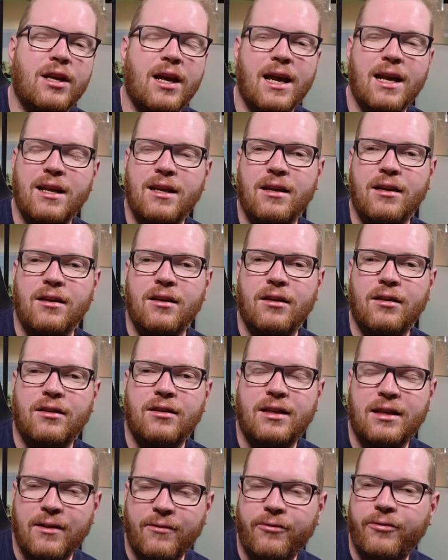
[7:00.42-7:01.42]
any
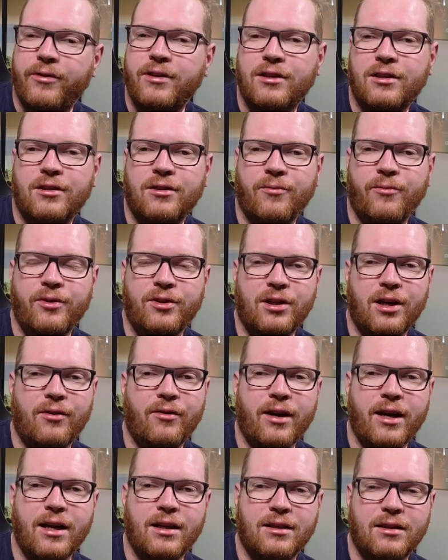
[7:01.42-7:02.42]
difference with
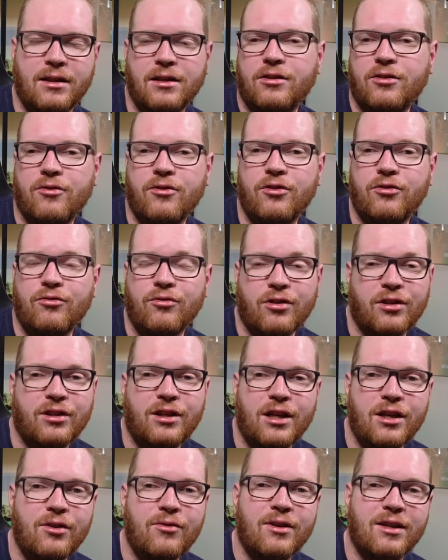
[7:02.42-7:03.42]
Terra X. It's going to
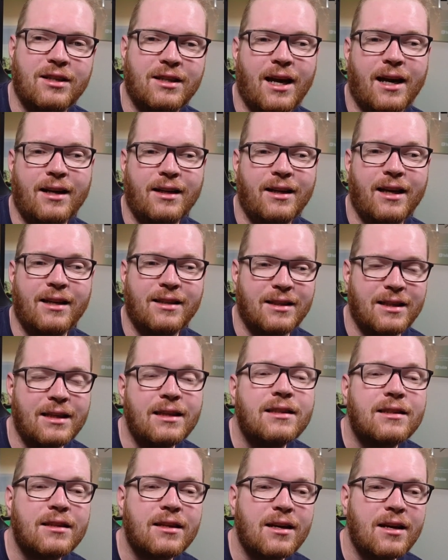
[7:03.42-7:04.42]
continue exactly as
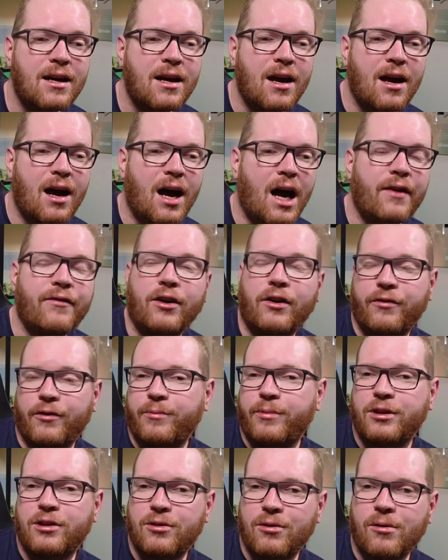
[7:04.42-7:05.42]
is. I've offered
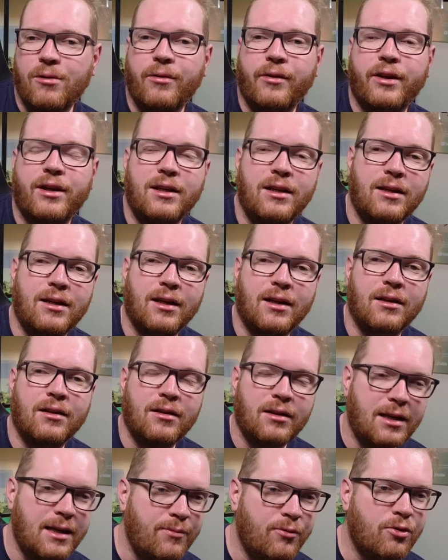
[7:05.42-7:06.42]
Pastoral that he can
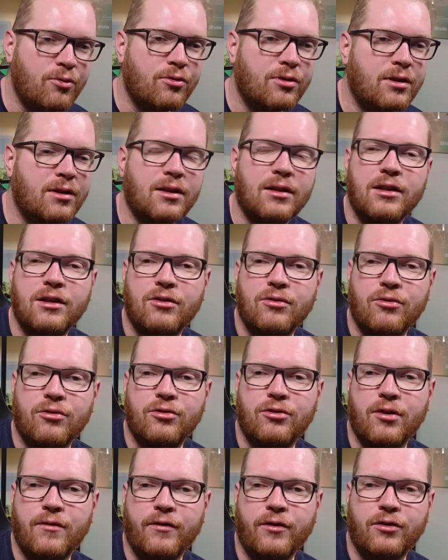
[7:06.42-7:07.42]
keep using the Discord
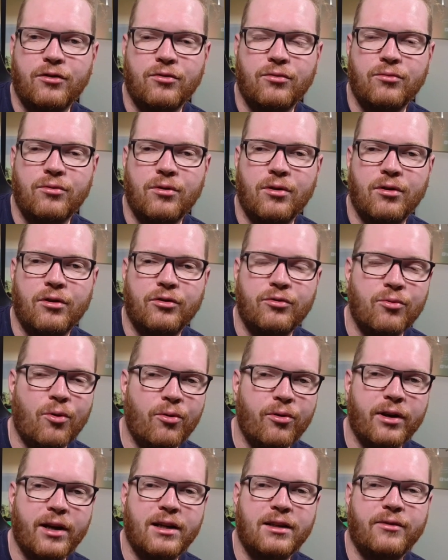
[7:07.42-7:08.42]
server to
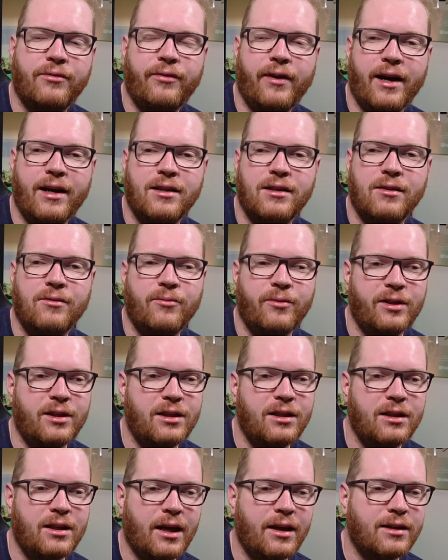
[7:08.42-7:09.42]
organize the faction, which
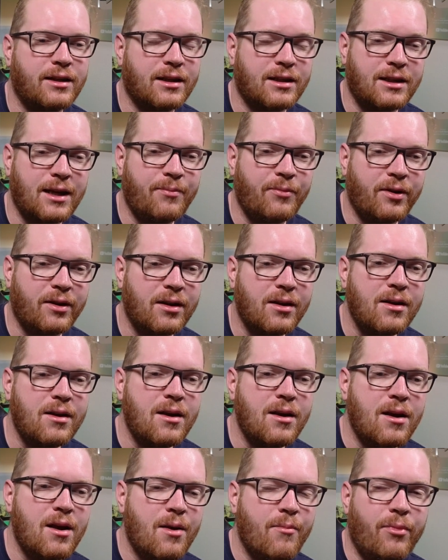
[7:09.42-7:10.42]
he has accepted.
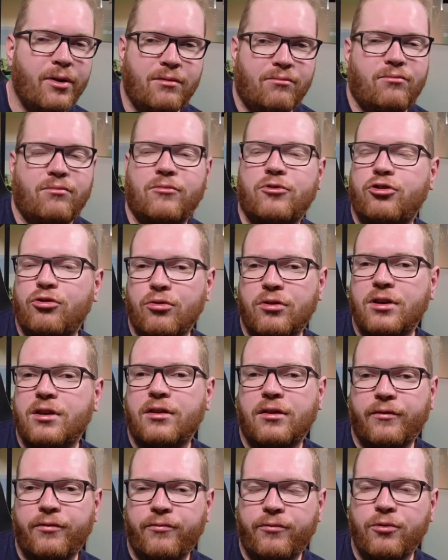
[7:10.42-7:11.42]
But should he in
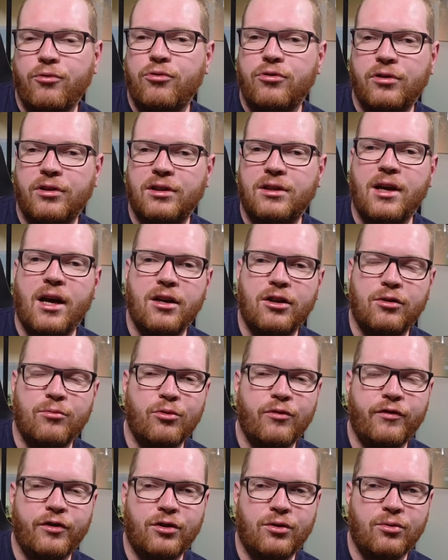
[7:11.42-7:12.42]
the future decide to
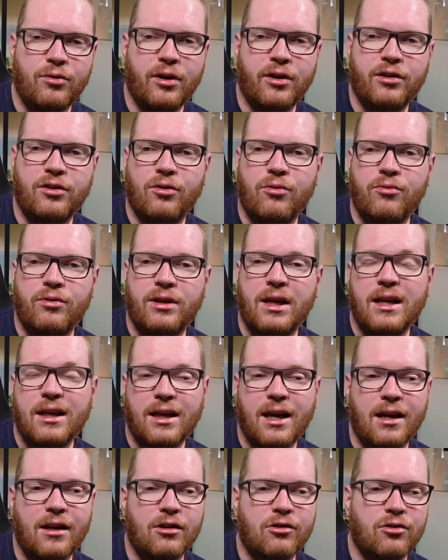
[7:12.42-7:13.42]
move it to his own
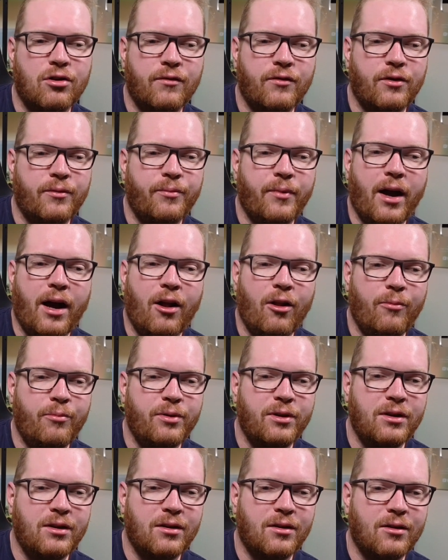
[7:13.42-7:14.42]
dedicated server, I'll
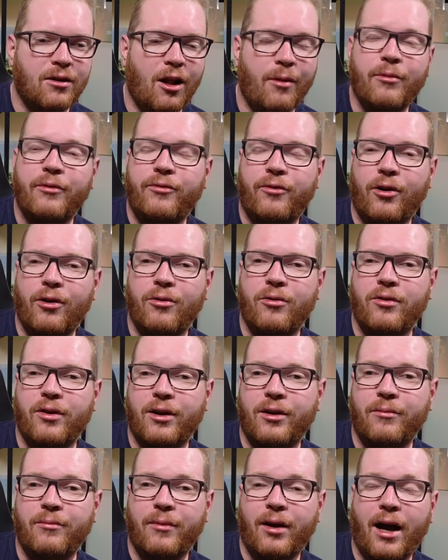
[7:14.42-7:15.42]
be following
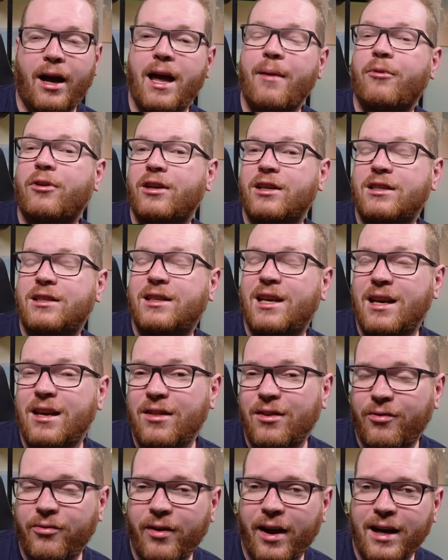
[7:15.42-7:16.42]
there. I am going to stay in
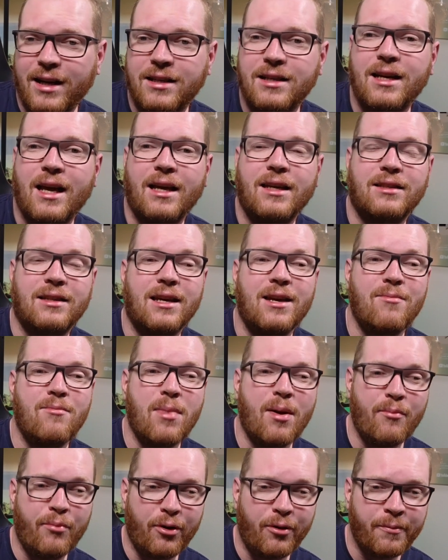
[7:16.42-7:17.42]
the faction as a
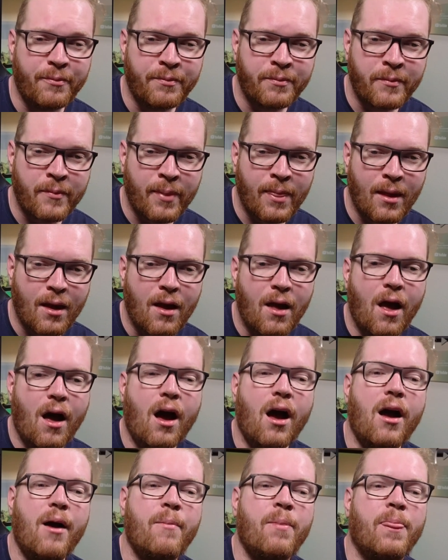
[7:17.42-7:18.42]
member,
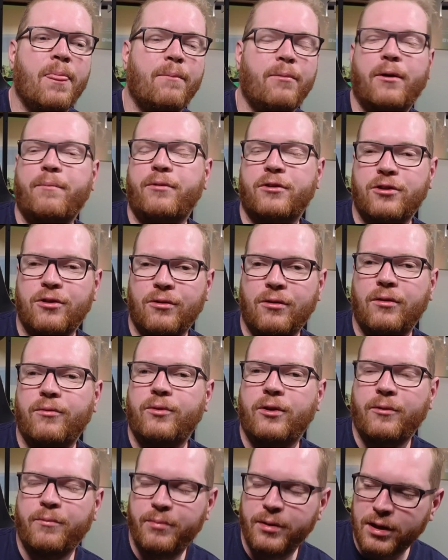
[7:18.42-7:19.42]
but Pastoral
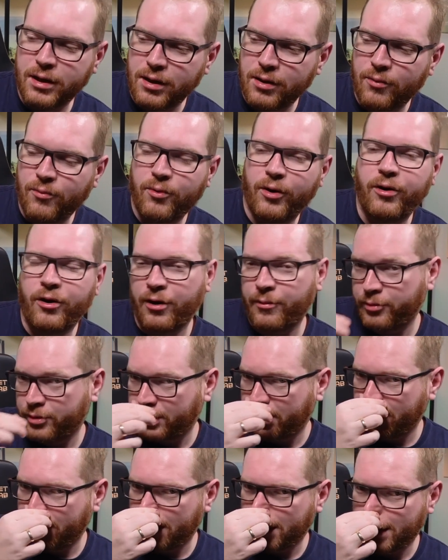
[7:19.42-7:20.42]
will be
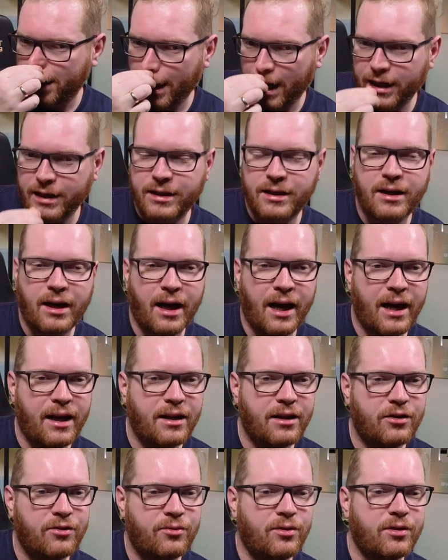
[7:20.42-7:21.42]
100% in charge. And
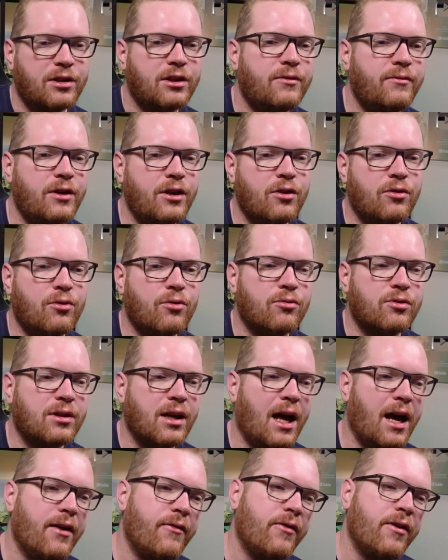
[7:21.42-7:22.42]
as soon as this video goes
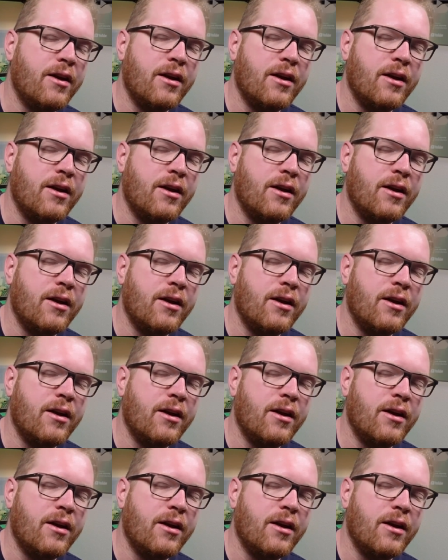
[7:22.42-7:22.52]
live,